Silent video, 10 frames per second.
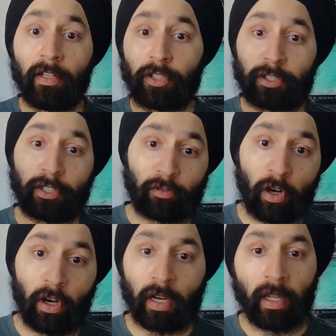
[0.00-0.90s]
this is
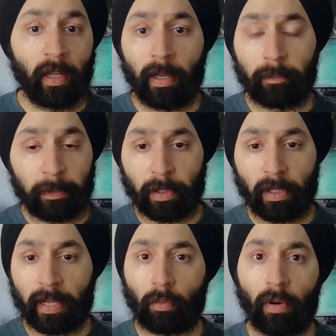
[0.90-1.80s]
wrong, and people are
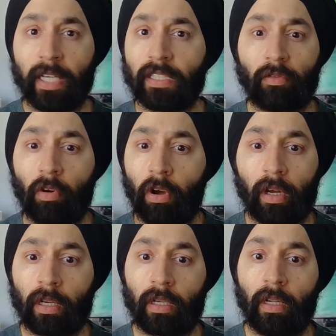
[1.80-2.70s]
like, why is it
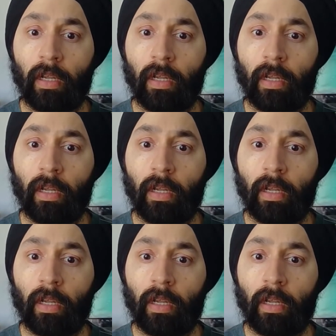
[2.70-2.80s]
wrong?